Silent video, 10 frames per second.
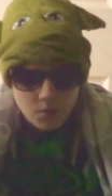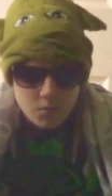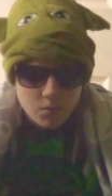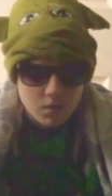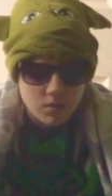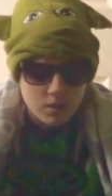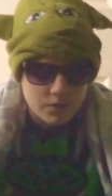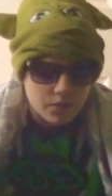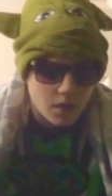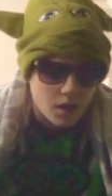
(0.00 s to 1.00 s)
Well,
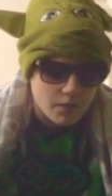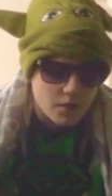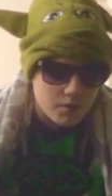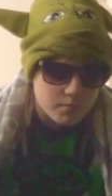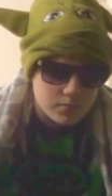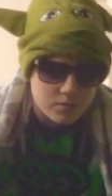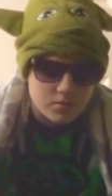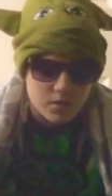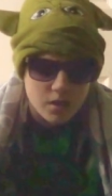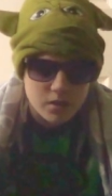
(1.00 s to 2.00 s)
if, if I'm
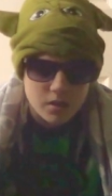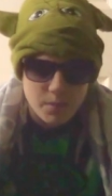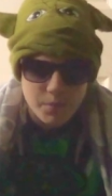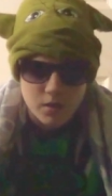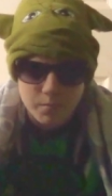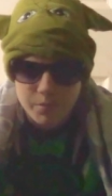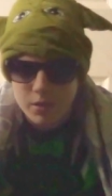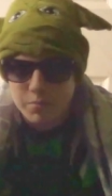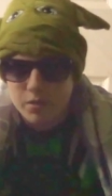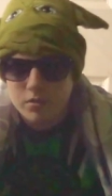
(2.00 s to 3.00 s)
standing up on a
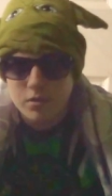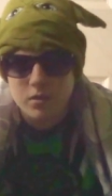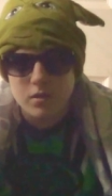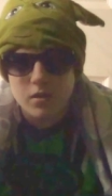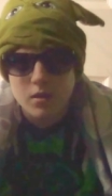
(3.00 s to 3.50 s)
big building,